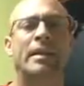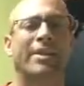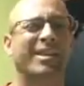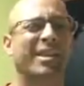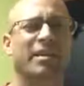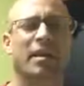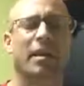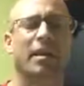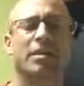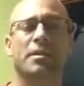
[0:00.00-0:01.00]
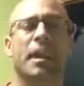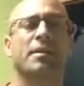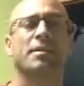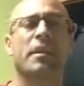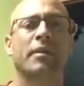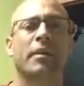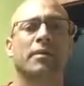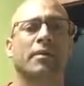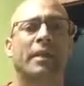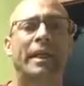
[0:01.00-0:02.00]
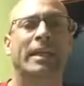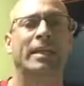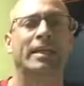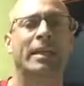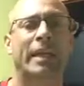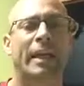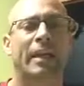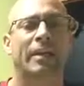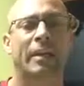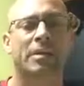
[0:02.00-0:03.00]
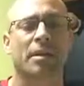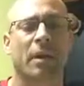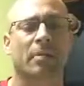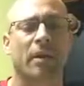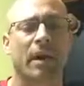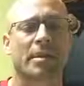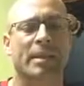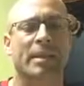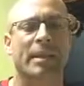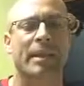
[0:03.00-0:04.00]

We're at 1600 South 70th Street here in Lincoln and Lincolnshire Plaza.